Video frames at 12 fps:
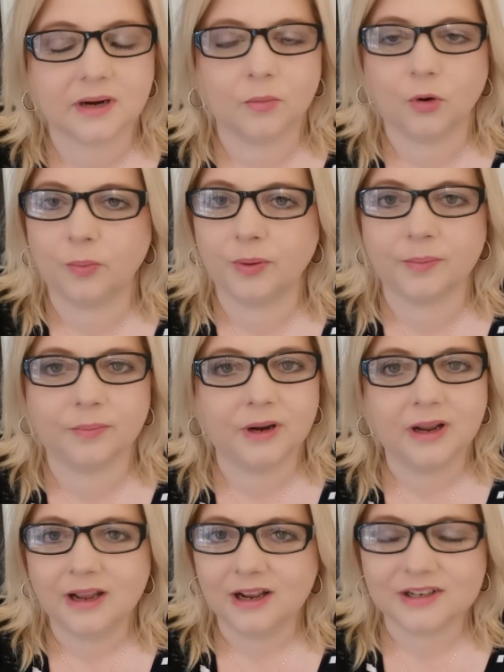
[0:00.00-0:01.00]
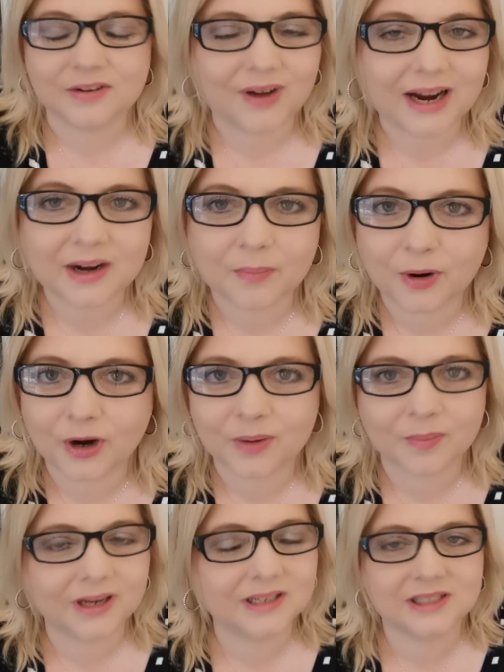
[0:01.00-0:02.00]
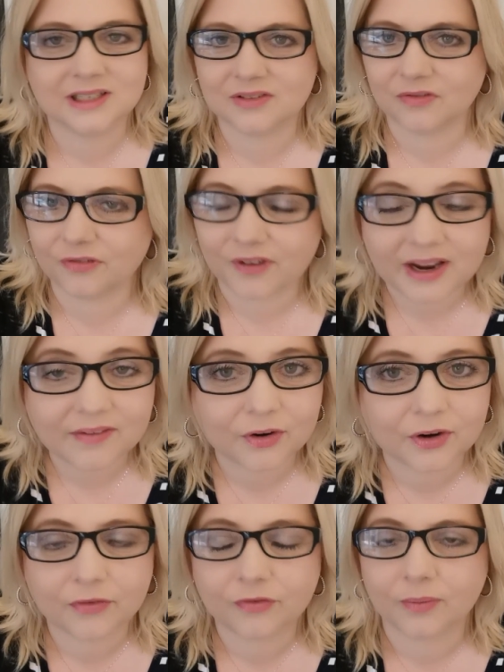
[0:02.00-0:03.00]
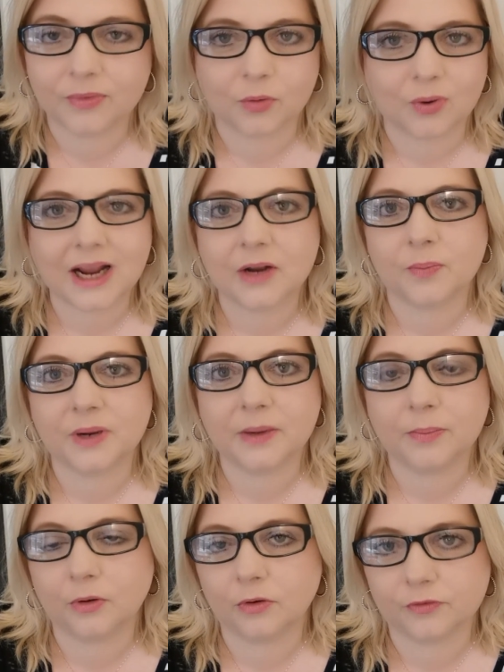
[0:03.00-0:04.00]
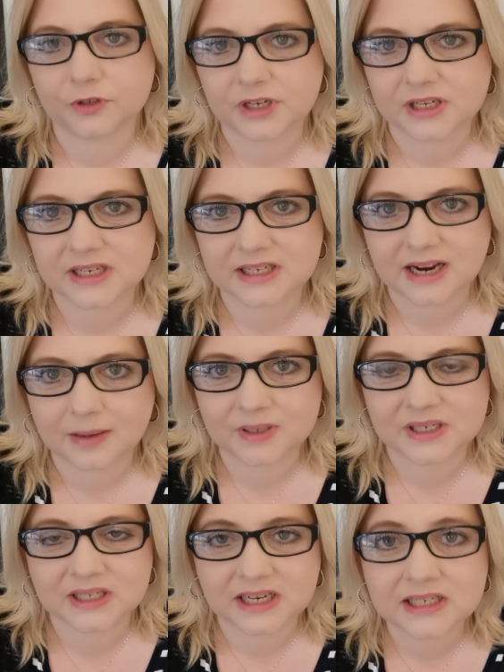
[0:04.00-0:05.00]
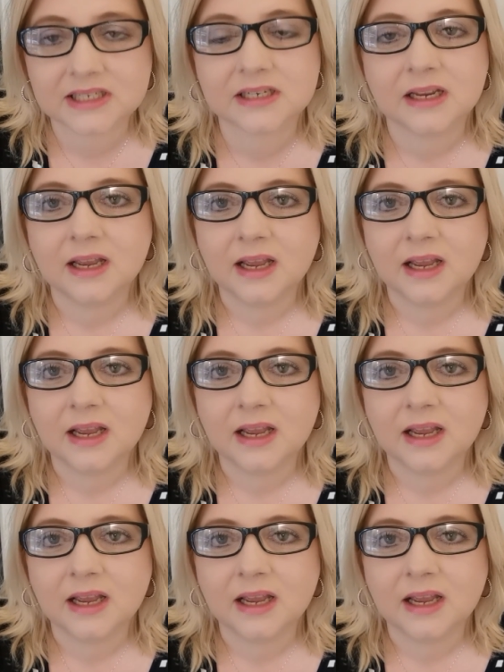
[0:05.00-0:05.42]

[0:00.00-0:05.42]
I'm open divine appointments, favor from the right people for such a time as this,